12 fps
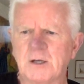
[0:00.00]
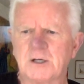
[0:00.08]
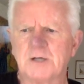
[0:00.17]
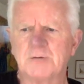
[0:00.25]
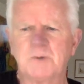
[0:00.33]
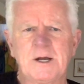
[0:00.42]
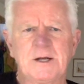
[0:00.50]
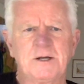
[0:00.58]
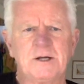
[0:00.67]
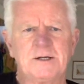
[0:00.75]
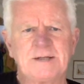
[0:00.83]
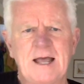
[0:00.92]
Cause when
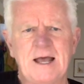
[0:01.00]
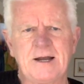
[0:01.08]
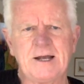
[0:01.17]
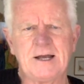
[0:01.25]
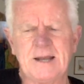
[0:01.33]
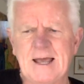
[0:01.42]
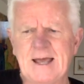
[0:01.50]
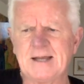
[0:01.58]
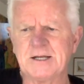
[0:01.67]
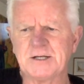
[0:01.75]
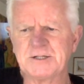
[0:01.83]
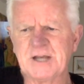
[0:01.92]
you're down and out
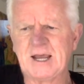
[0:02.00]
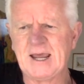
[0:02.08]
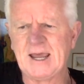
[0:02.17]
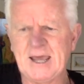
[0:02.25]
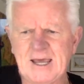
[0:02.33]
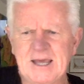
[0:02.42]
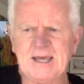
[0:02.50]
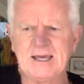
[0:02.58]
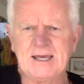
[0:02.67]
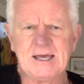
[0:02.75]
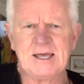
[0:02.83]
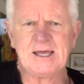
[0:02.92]
and
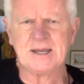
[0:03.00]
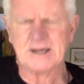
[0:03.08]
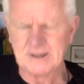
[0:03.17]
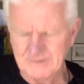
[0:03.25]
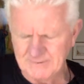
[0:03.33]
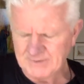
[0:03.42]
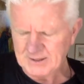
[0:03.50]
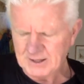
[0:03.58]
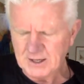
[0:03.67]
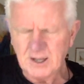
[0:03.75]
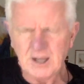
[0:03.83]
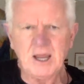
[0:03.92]
sad,
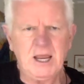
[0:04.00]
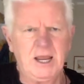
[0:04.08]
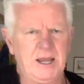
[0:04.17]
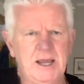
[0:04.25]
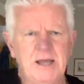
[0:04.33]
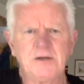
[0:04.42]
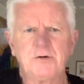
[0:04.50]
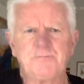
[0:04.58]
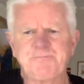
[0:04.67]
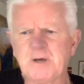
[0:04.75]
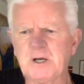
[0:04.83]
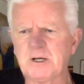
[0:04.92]
and you're
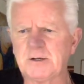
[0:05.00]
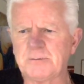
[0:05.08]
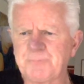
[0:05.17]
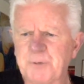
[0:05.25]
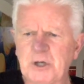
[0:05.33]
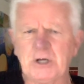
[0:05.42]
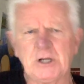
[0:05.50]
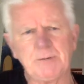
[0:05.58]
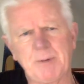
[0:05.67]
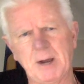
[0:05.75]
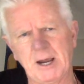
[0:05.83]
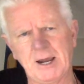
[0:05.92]
feeling pretty
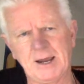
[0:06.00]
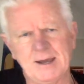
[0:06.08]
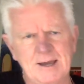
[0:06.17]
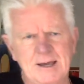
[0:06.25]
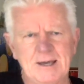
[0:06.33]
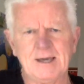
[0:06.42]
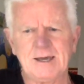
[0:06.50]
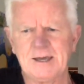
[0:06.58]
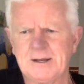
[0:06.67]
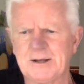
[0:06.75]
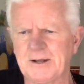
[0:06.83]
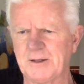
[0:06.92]
bad,
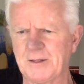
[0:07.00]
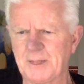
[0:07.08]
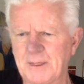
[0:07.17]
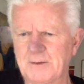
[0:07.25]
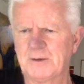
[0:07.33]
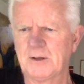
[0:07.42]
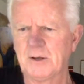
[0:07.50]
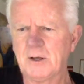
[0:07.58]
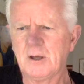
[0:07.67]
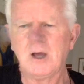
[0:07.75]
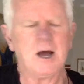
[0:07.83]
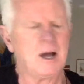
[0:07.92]

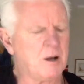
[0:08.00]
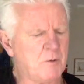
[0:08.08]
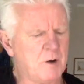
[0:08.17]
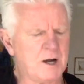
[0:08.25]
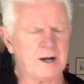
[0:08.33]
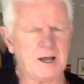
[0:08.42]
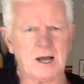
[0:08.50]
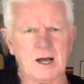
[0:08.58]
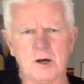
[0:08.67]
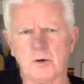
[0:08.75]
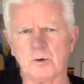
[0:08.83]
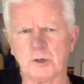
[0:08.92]
I wanna
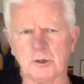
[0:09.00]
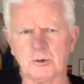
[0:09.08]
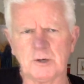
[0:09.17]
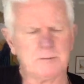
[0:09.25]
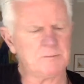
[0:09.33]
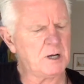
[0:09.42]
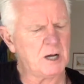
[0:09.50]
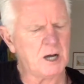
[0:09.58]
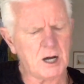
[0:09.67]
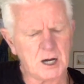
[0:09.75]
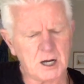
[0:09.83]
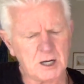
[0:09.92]
hold you in my
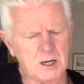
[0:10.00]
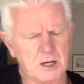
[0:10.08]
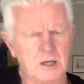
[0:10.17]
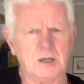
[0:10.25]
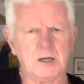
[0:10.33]
arms.